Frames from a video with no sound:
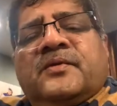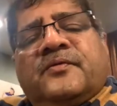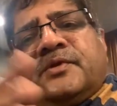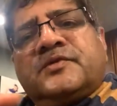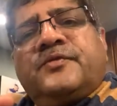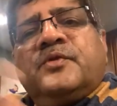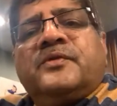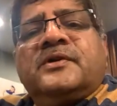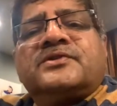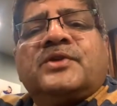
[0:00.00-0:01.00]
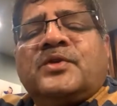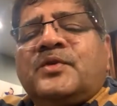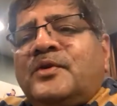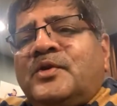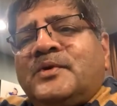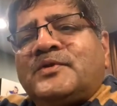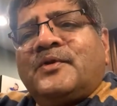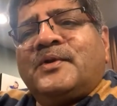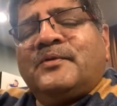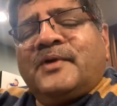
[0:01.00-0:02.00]
With these few words, thank you very much
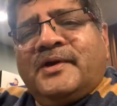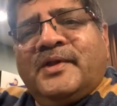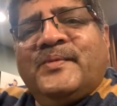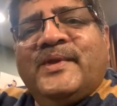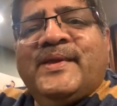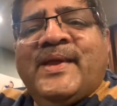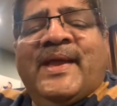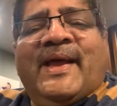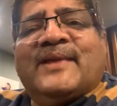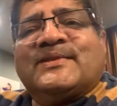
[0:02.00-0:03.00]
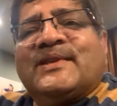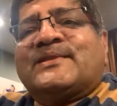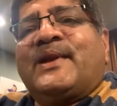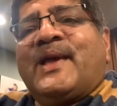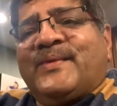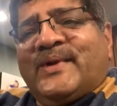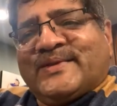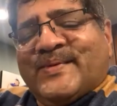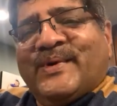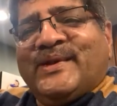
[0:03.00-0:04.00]
for inviting me. As I said, I'm at
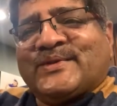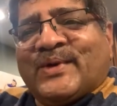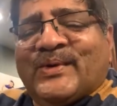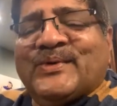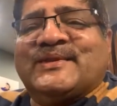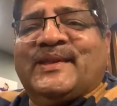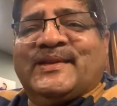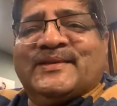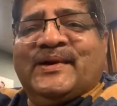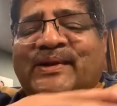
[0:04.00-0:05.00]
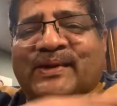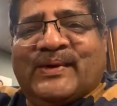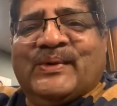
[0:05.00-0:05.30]
somebody's house. There is a dinner